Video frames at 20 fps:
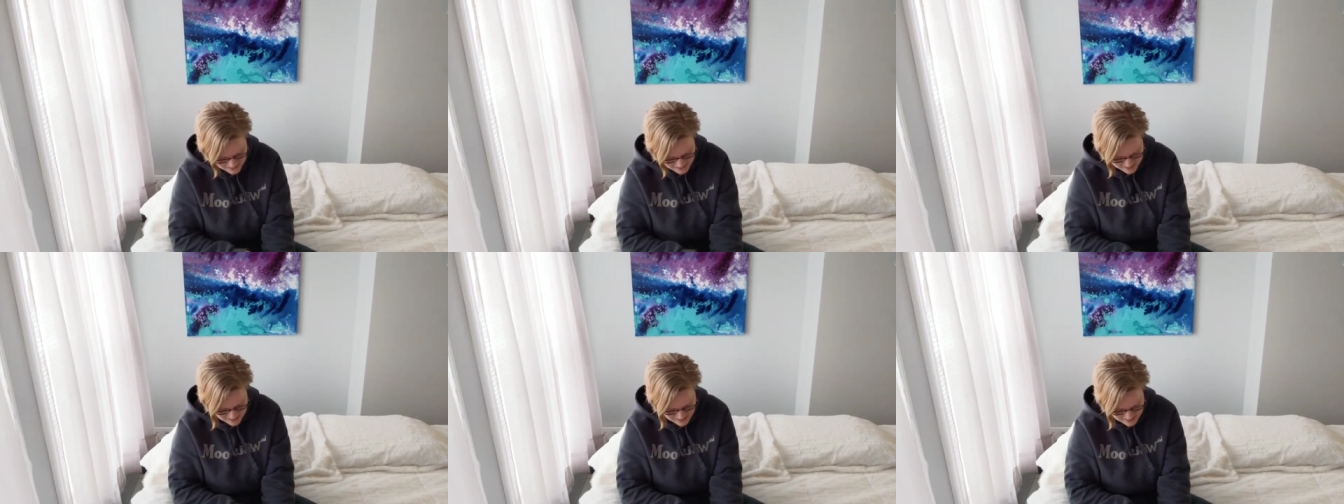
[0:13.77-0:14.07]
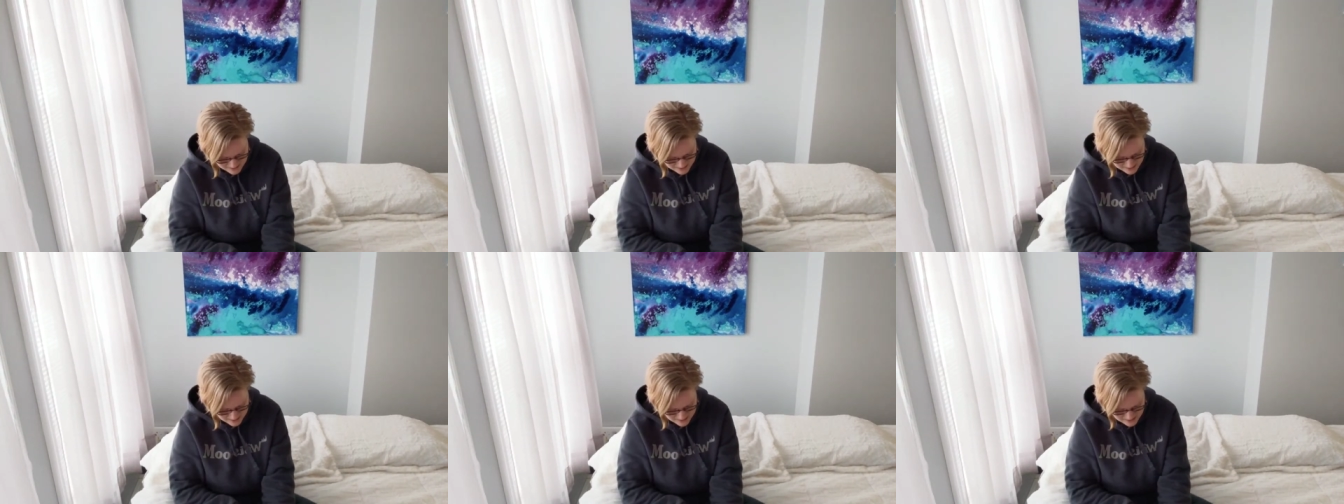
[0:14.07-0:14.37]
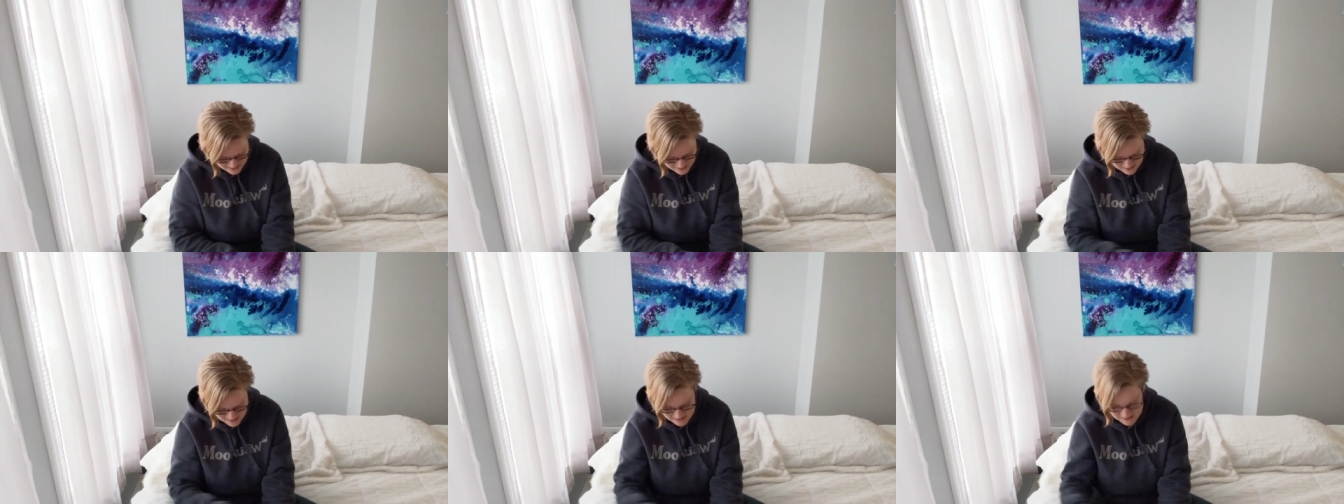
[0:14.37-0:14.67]

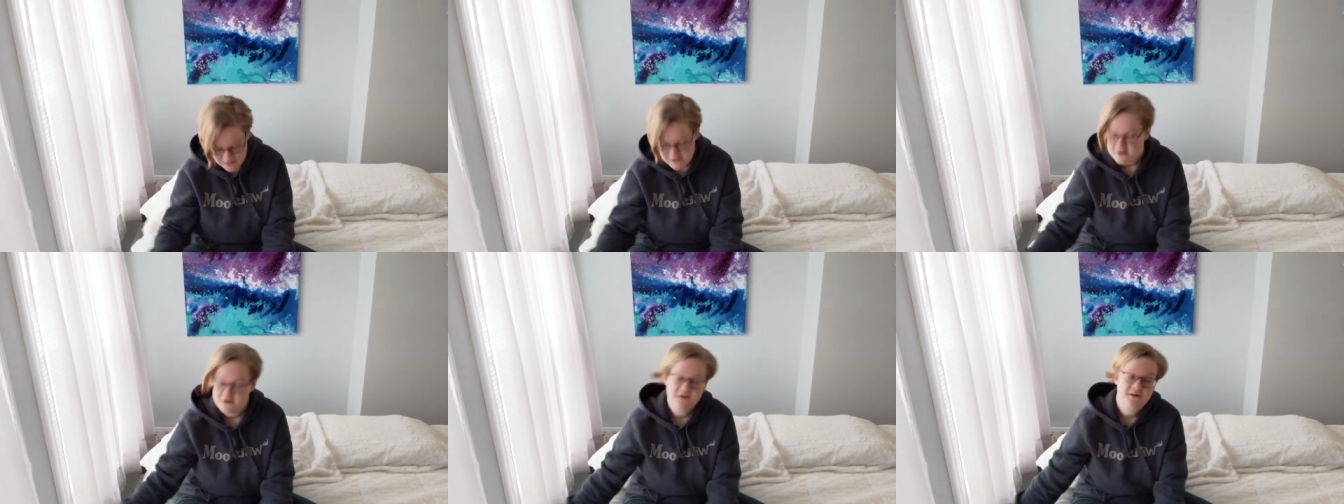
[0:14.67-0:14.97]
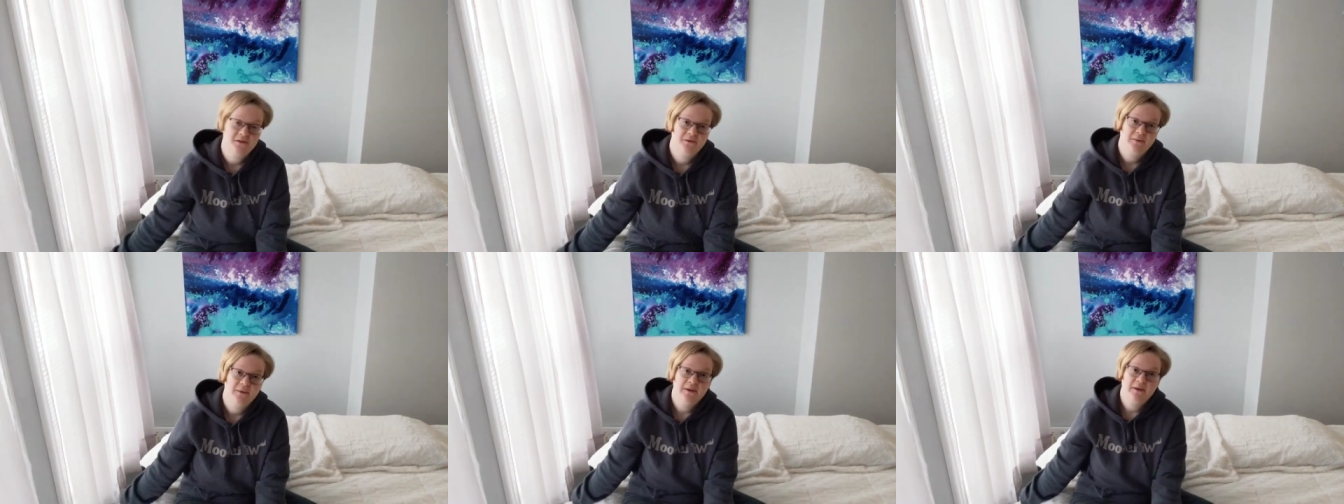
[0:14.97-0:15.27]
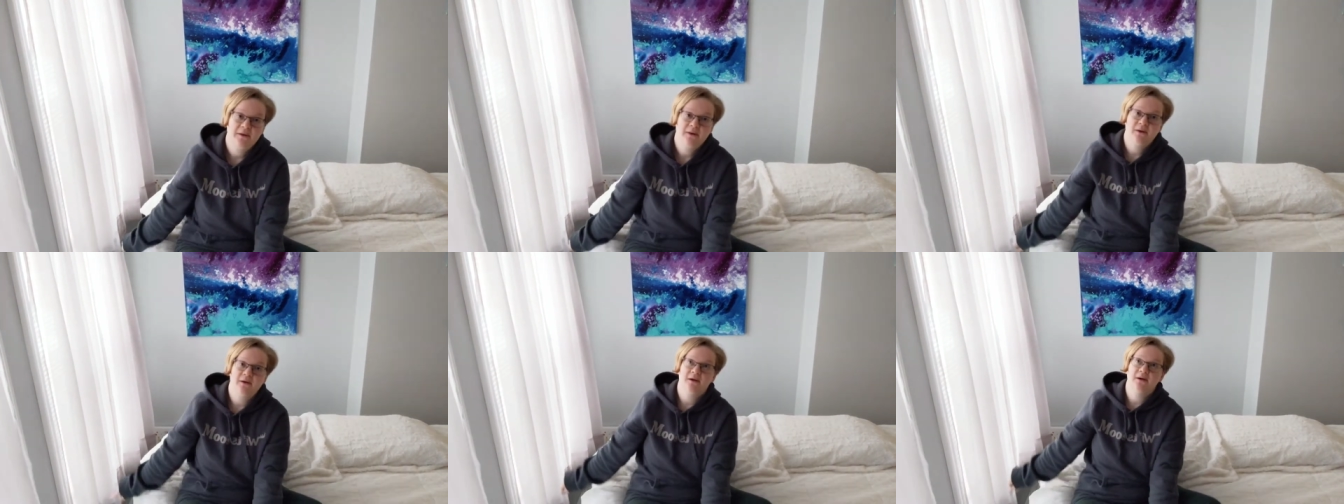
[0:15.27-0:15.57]
a
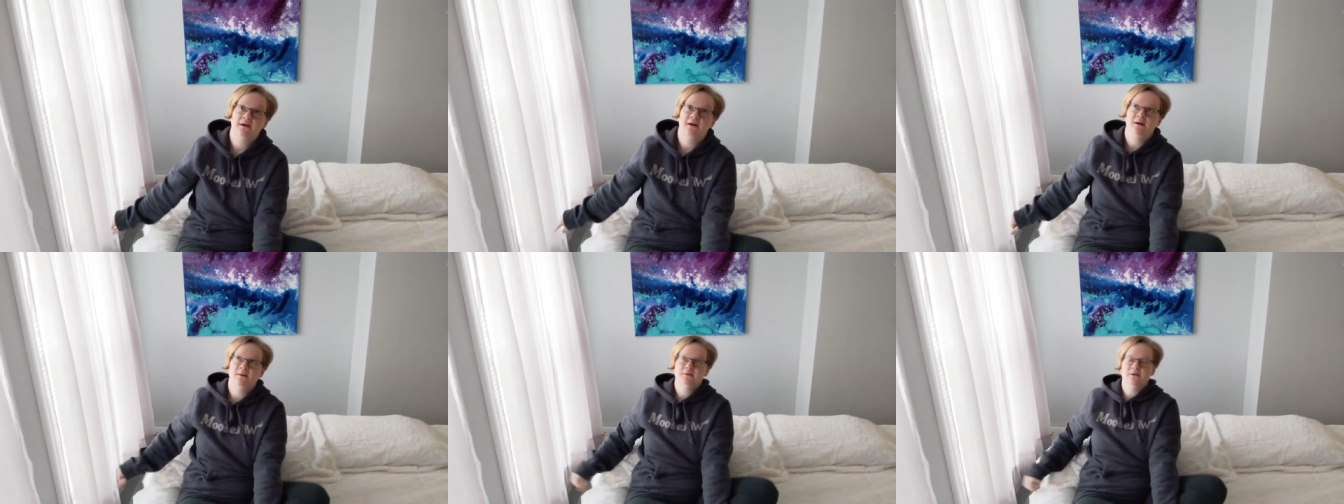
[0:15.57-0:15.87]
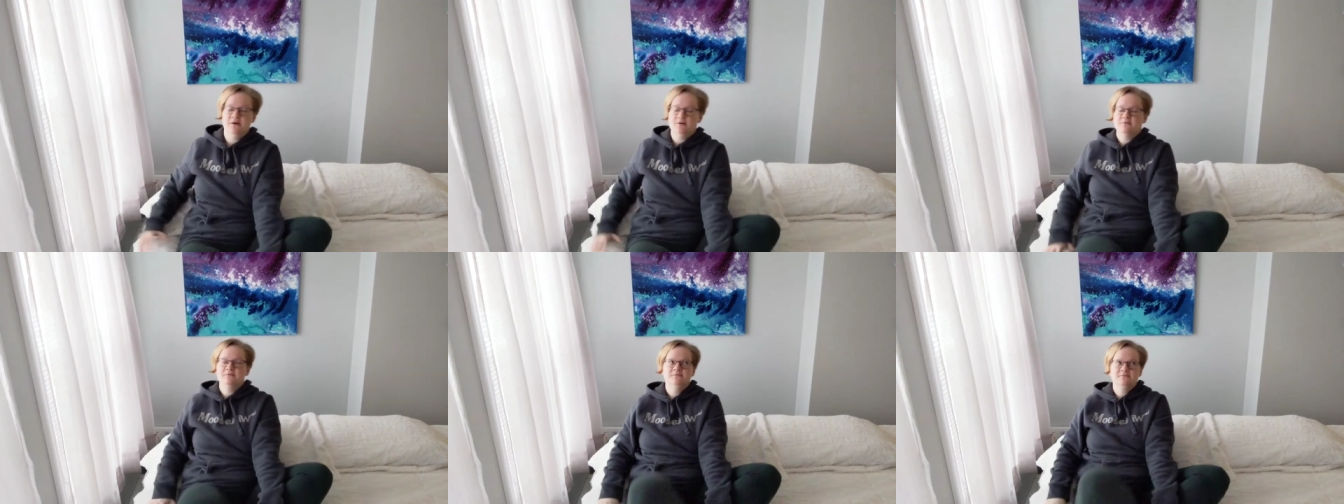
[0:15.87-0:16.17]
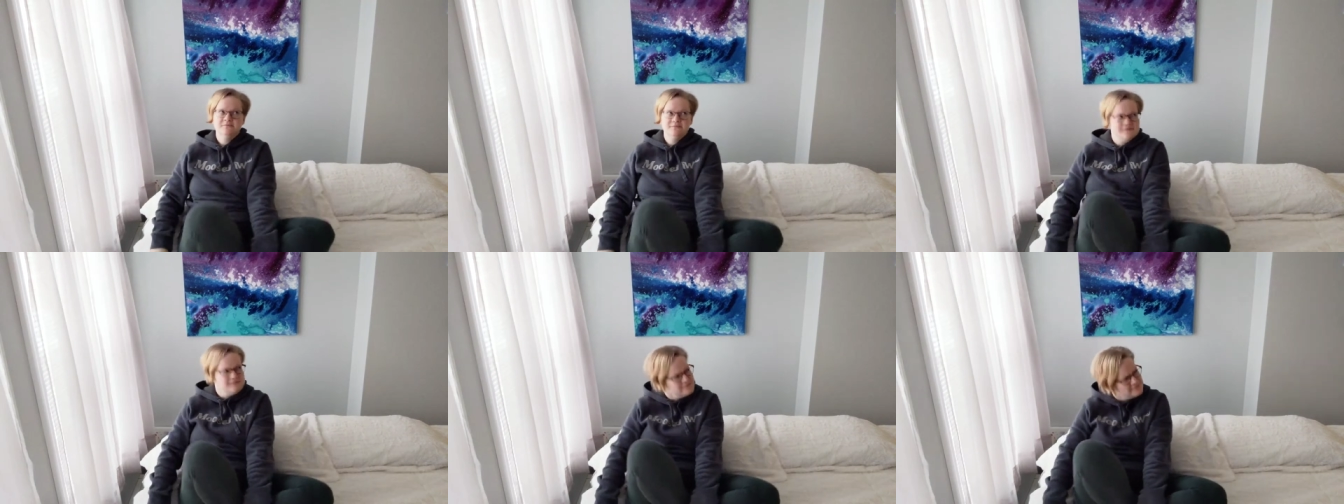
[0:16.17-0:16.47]
33, oh no,
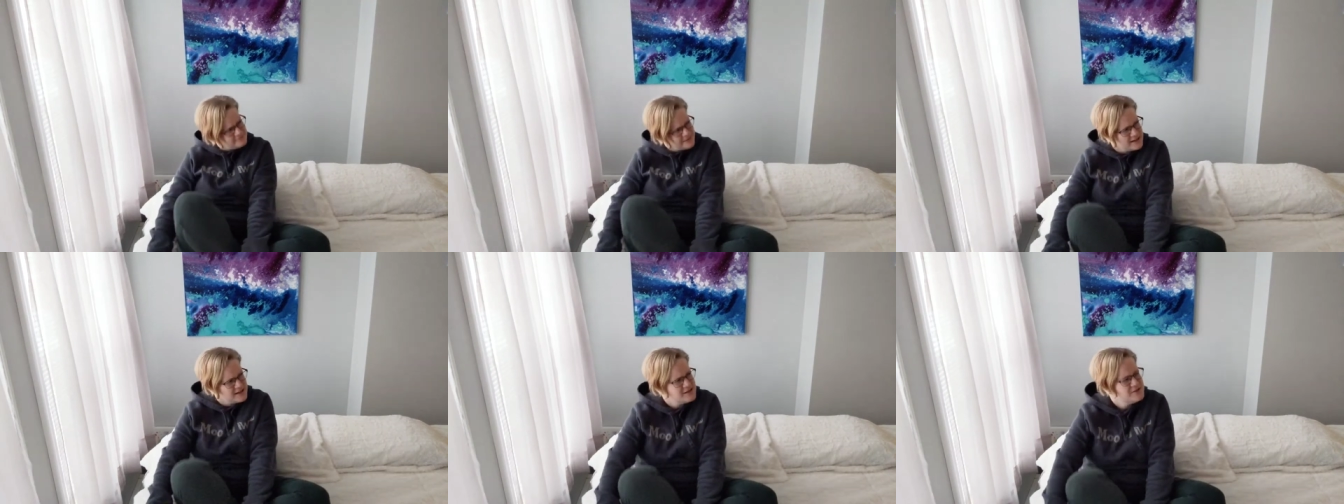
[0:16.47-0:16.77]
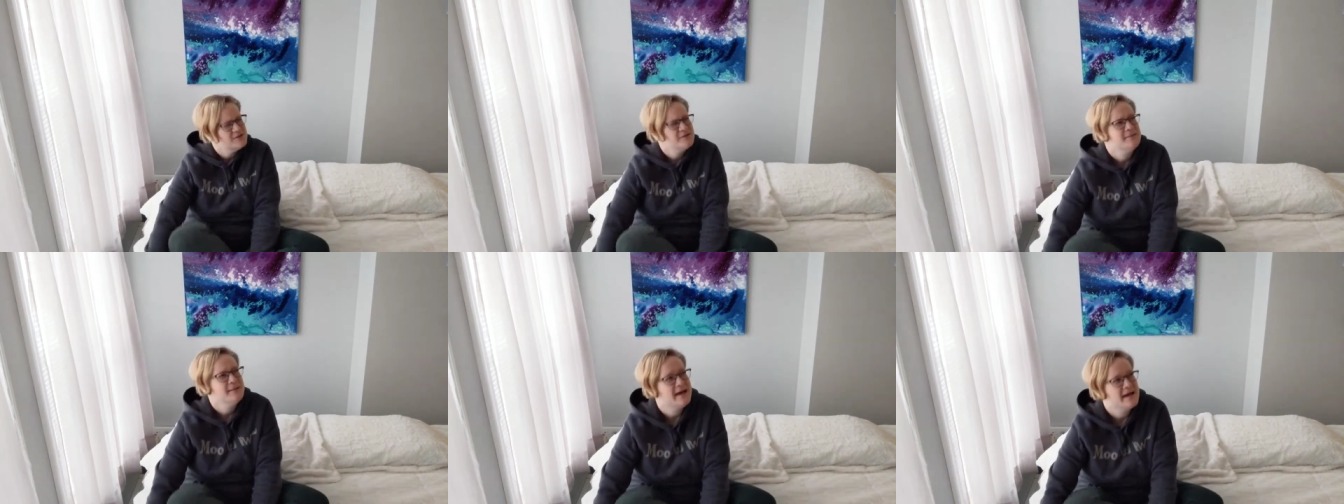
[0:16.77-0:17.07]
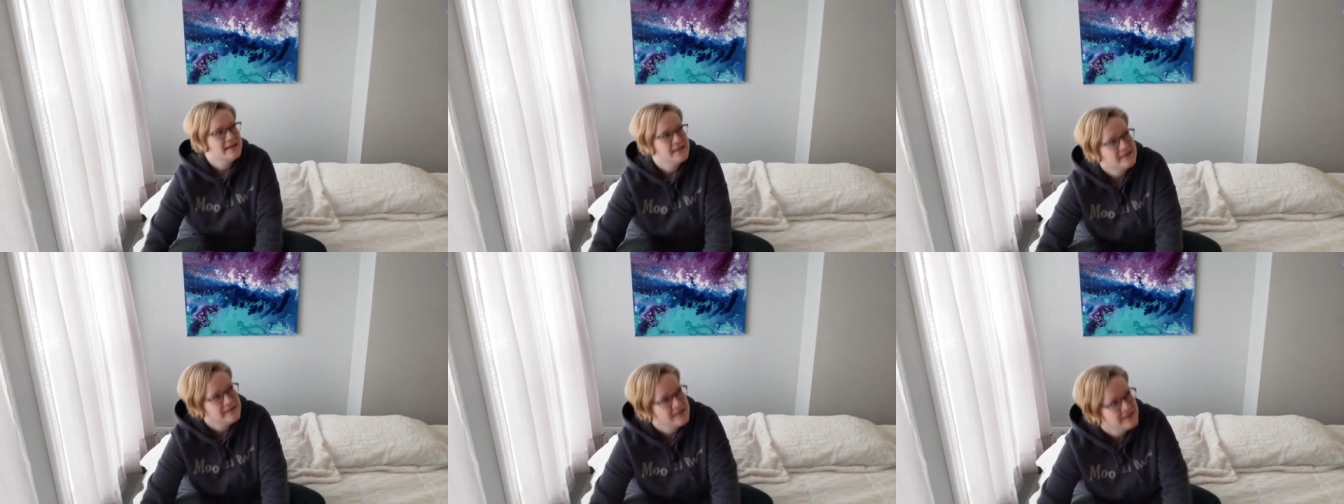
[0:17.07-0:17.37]
wait, do the math.